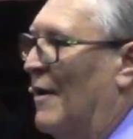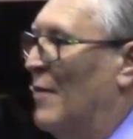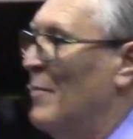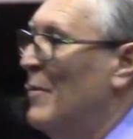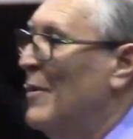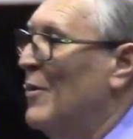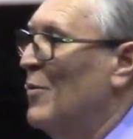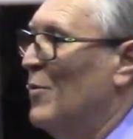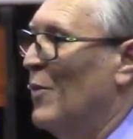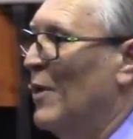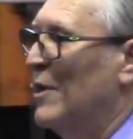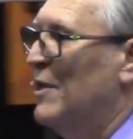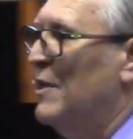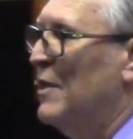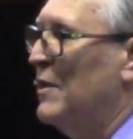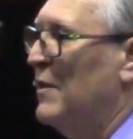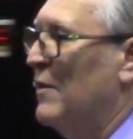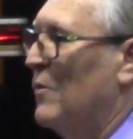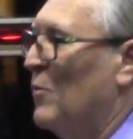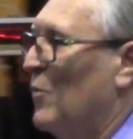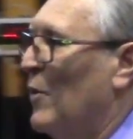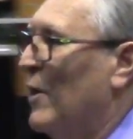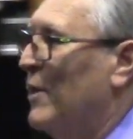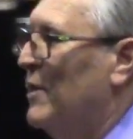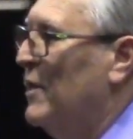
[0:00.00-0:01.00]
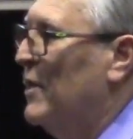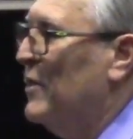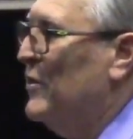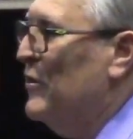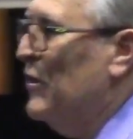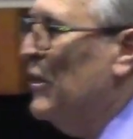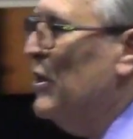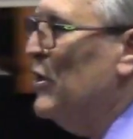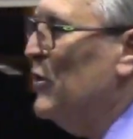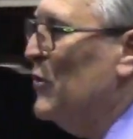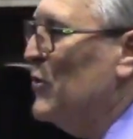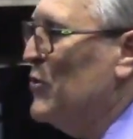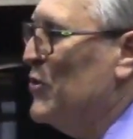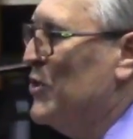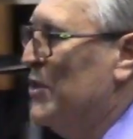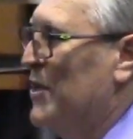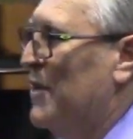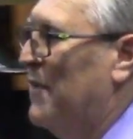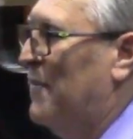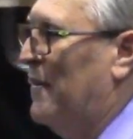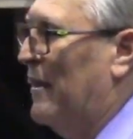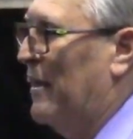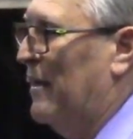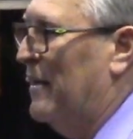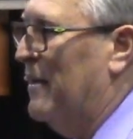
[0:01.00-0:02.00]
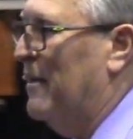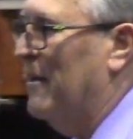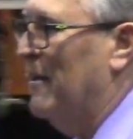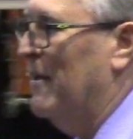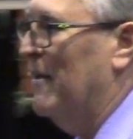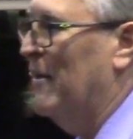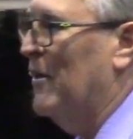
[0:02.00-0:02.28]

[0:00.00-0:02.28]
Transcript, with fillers: I mean, what a, what a treat to see that.